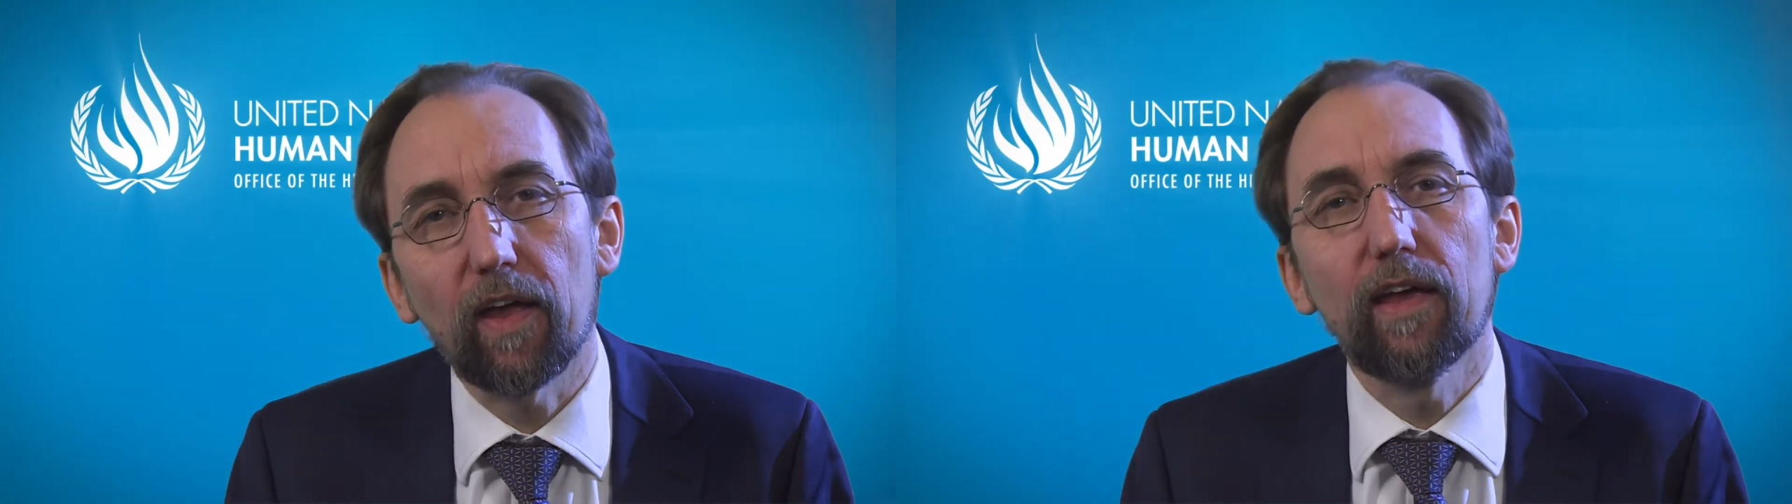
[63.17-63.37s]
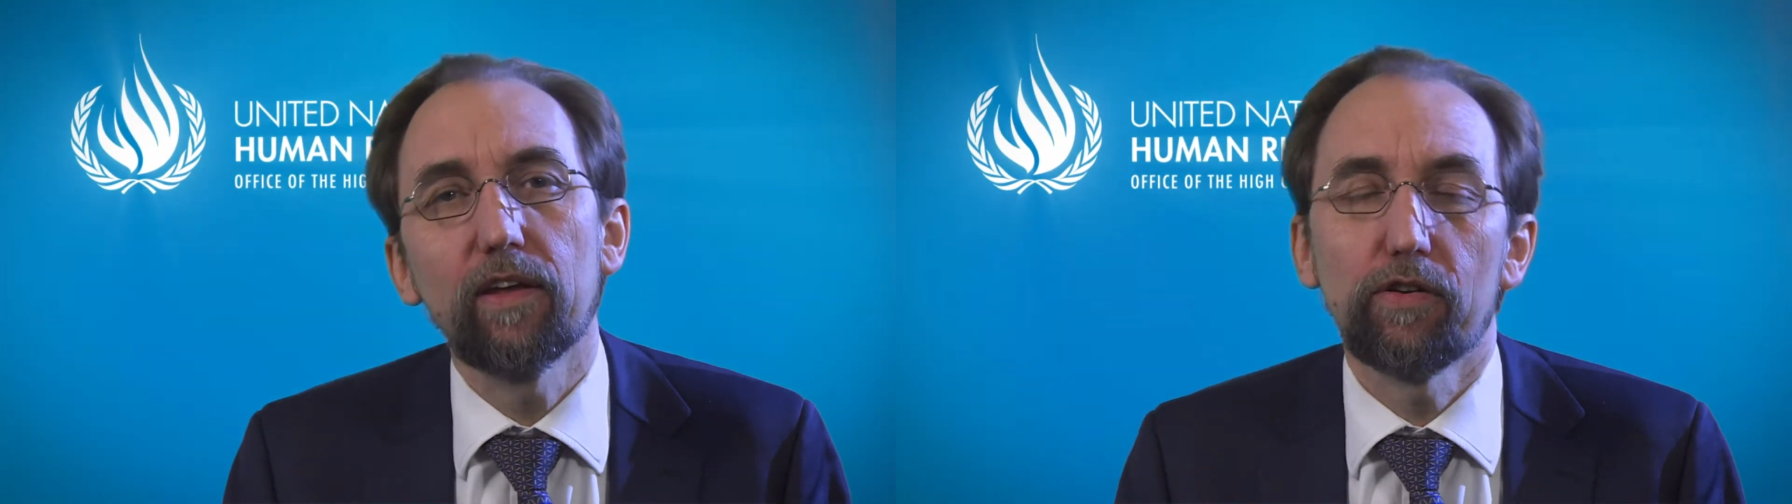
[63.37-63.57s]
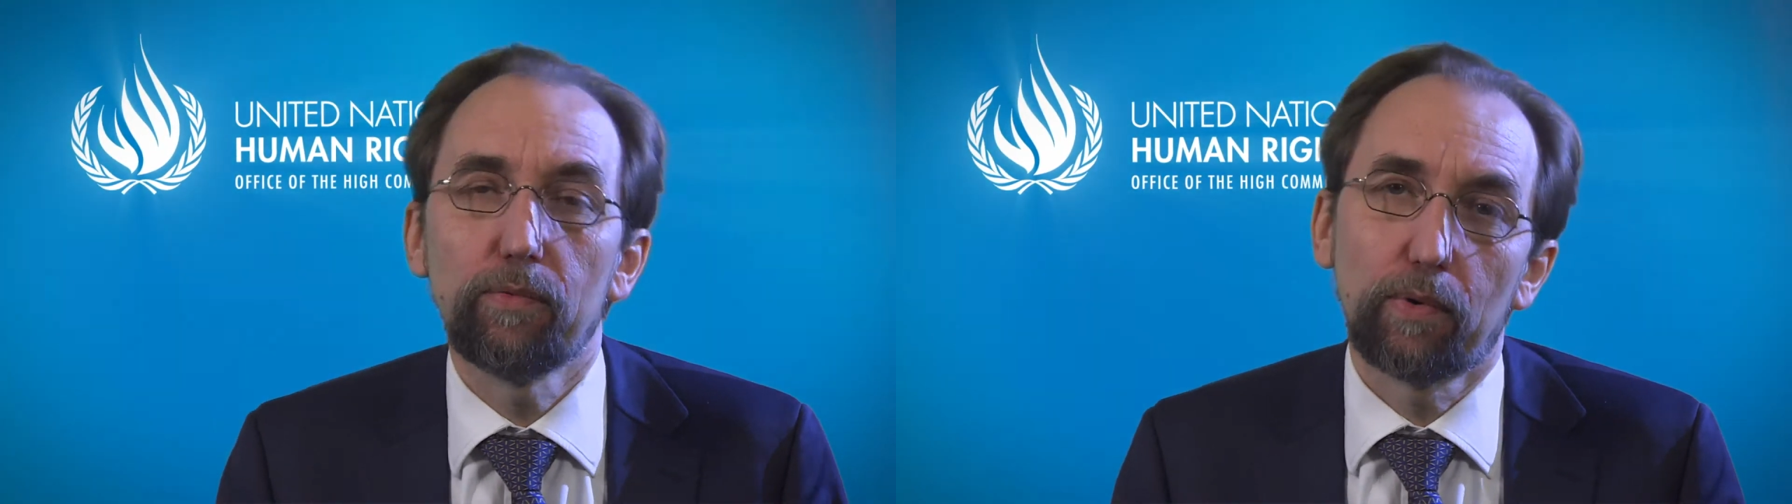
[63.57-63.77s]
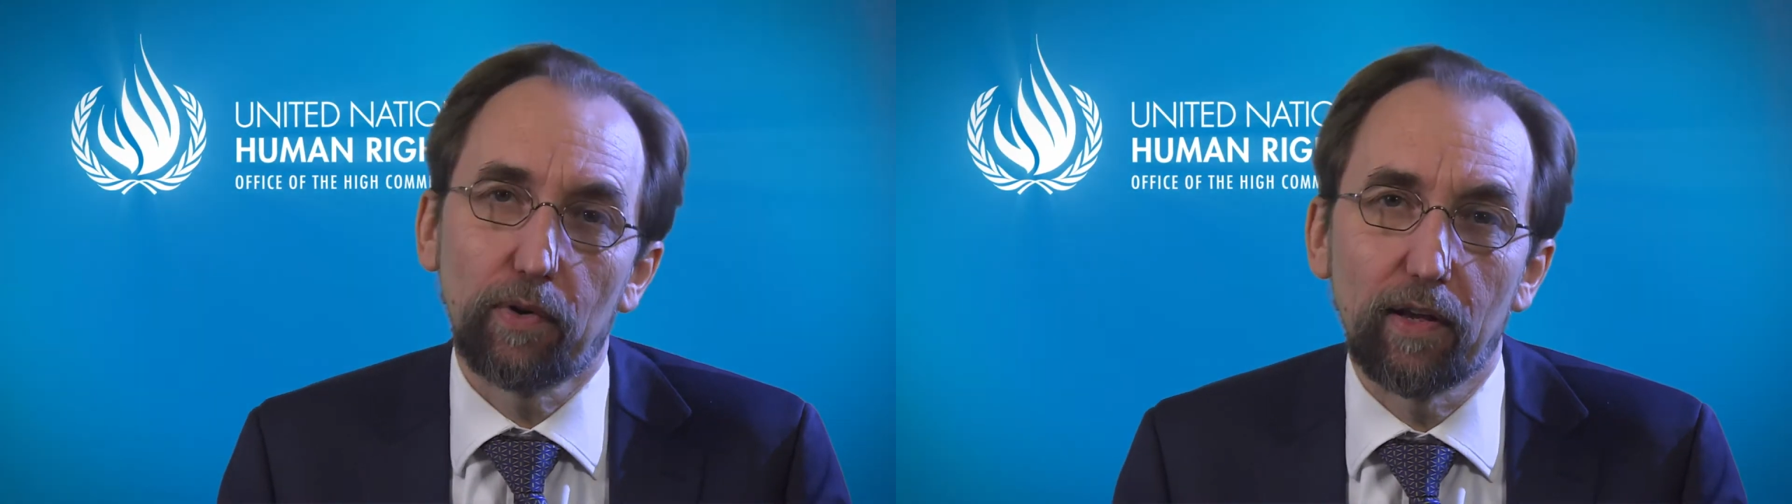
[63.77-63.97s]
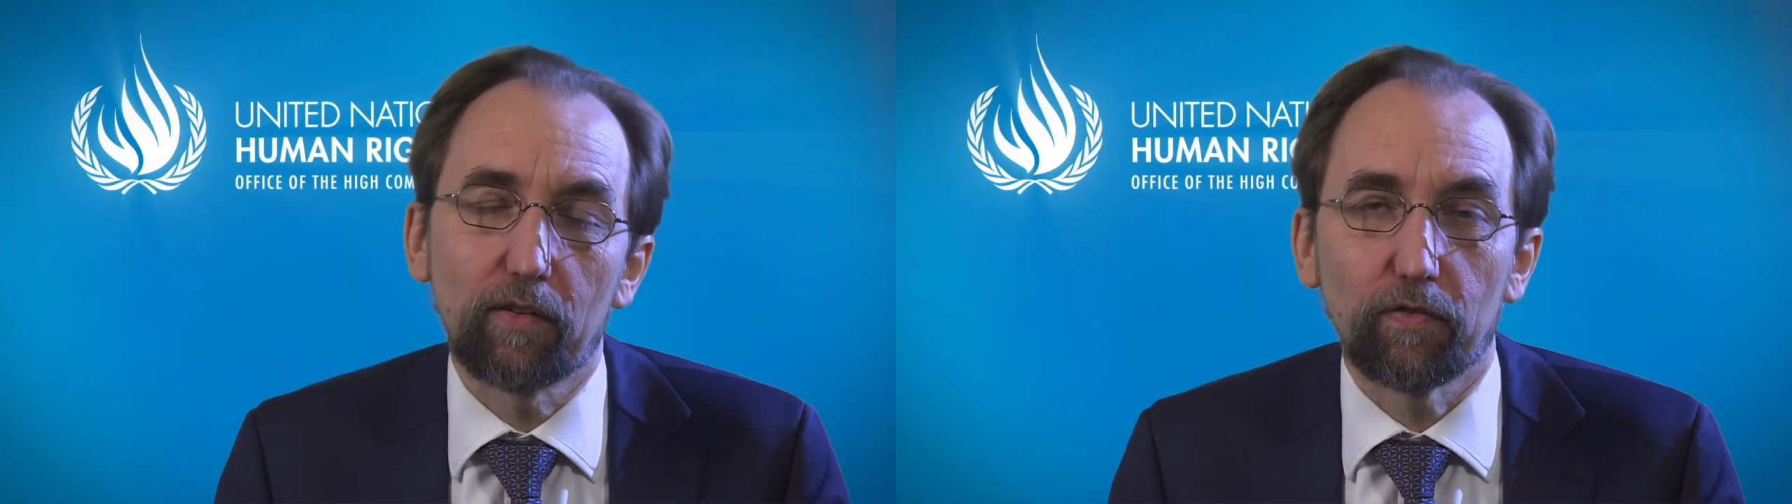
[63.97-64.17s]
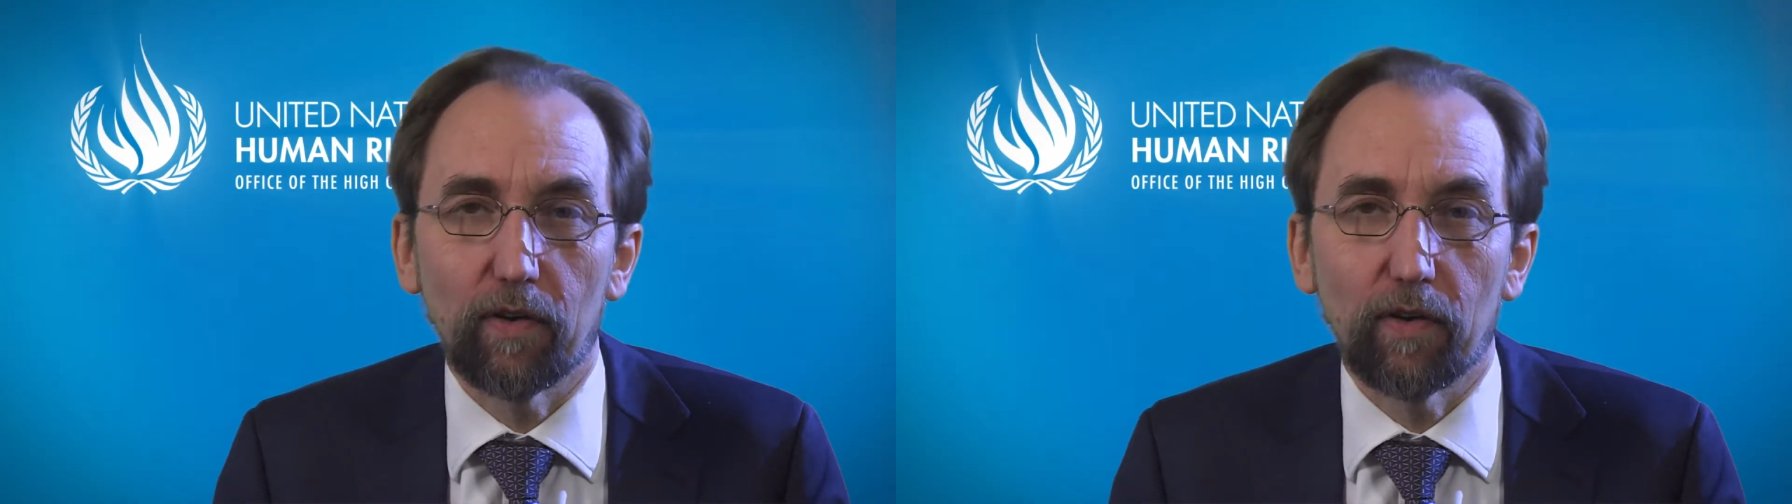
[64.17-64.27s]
a human rights